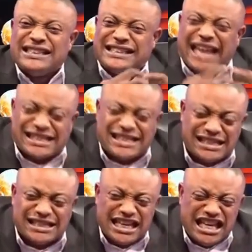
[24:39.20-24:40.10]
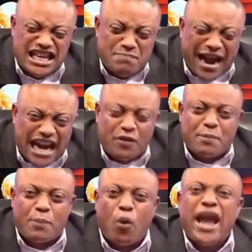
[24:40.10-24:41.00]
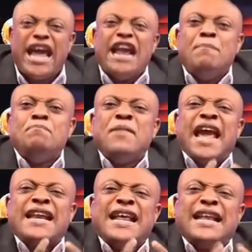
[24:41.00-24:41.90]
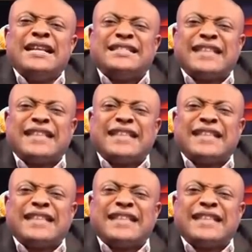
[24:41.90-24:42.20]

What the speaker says: Justice emanates from the people. It means